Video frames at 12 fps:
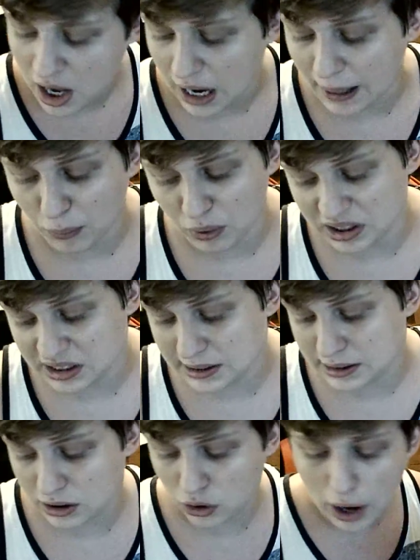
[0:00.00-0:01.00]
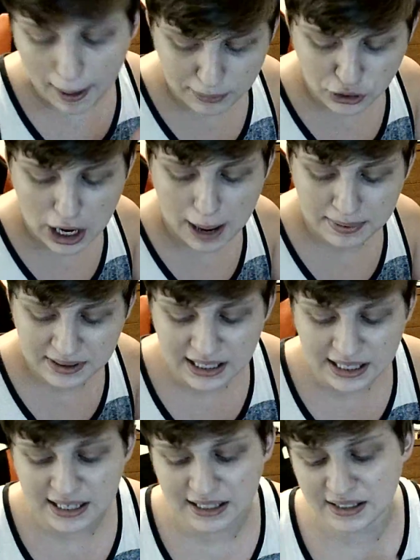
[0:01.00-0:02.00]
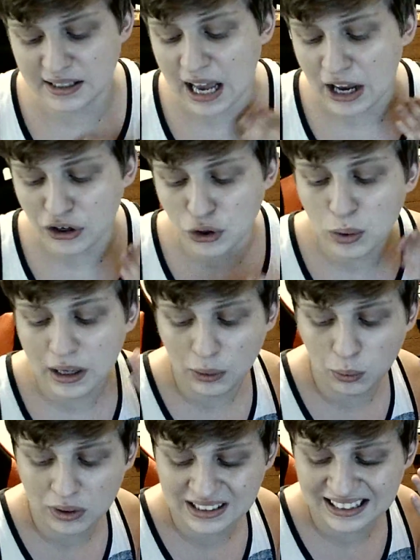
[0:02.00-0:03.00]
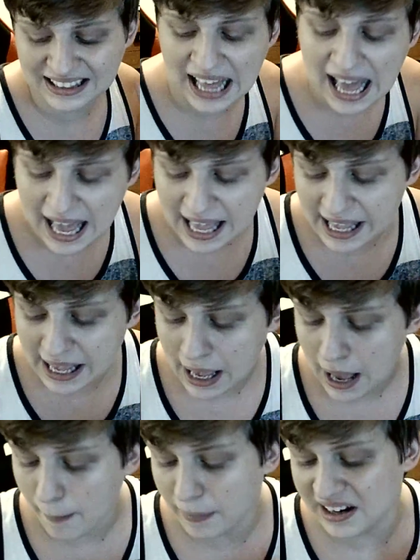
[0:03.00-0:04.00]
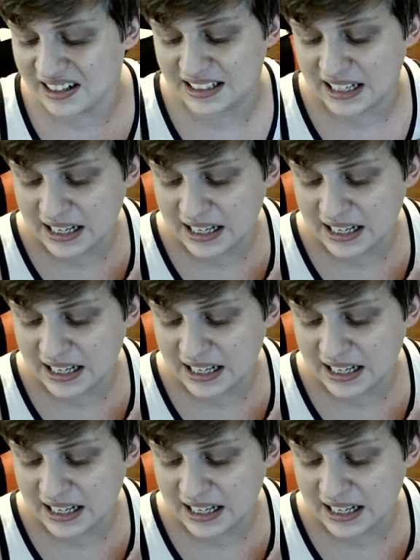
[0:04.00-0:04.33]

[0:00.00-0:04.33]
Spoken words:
What does Scrap Trap say? He says, I knew it was a lie, but it is